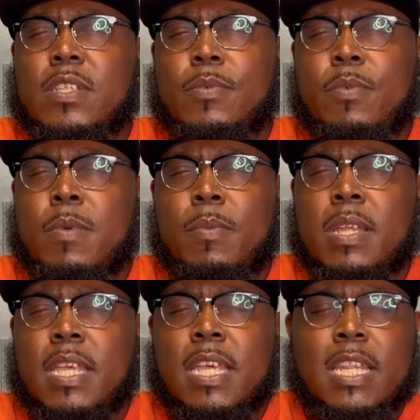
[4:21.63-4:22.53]
to be remembered
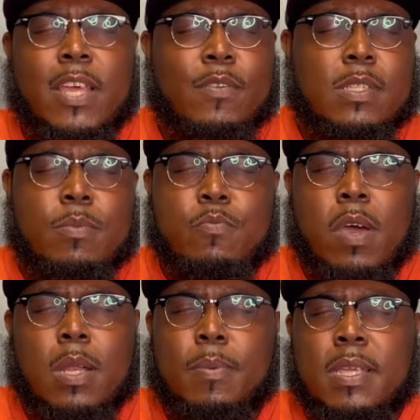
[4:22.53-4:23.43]
again, never to be
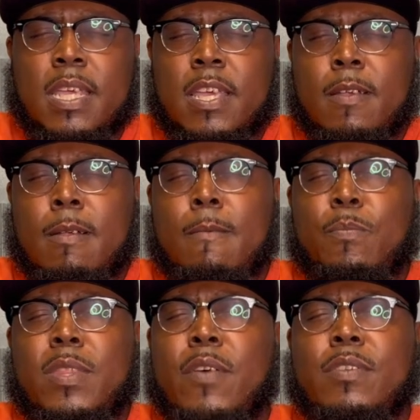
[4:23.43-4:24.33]
brought up again,
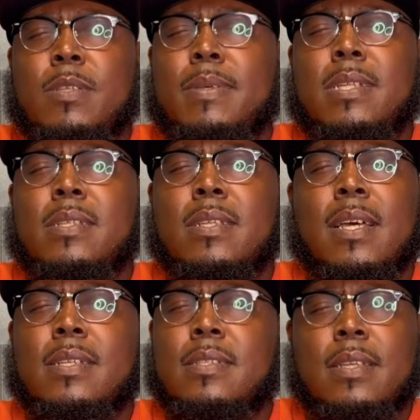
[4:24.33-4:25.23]
never to be
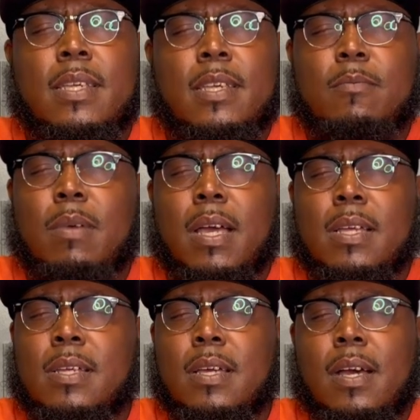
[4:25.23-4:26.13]
discussed again, my
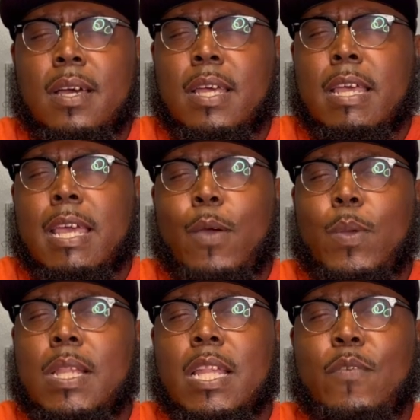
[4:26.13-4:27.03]
God. And
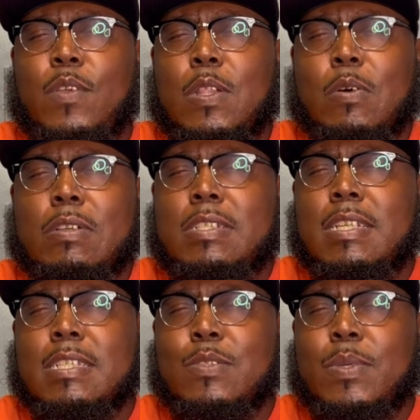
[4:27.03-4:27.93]
we love you, Lord
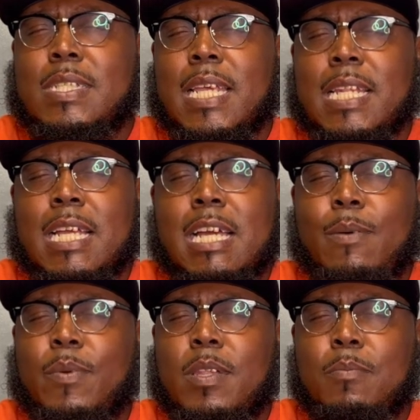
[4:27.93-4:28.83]
Jesus. We take the
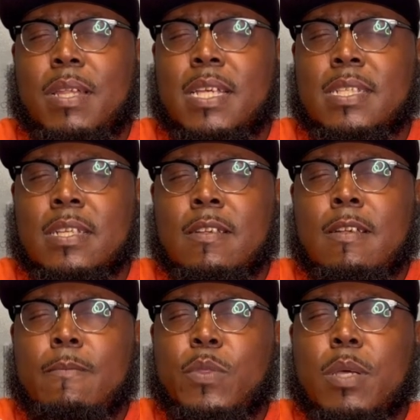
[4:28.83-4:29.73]
cup of the blessing,
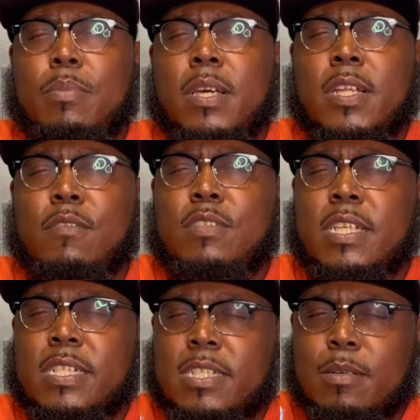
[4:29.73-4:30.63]
the blood of
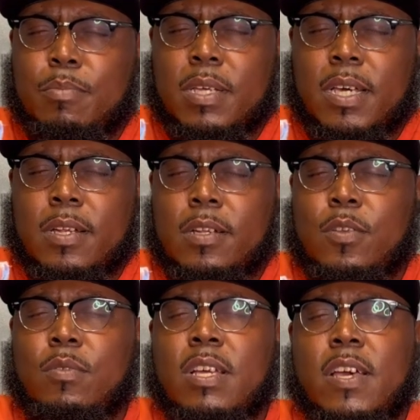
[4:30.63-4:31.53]
Jesus, the blood of the
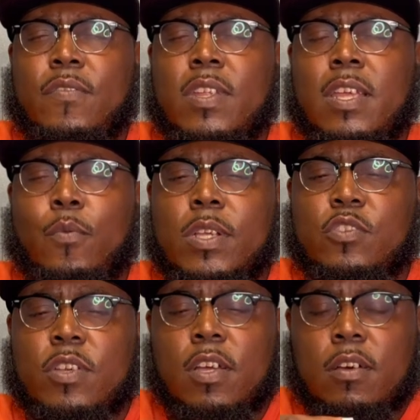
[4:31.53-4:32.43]
new covenant, and we
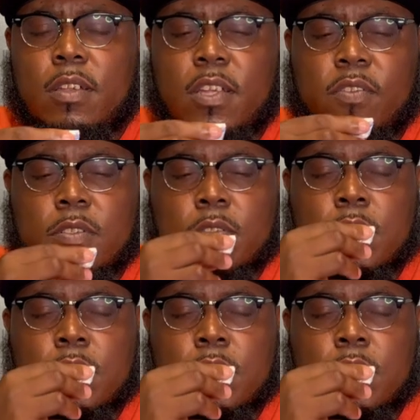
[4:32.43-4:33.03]
drink all of it.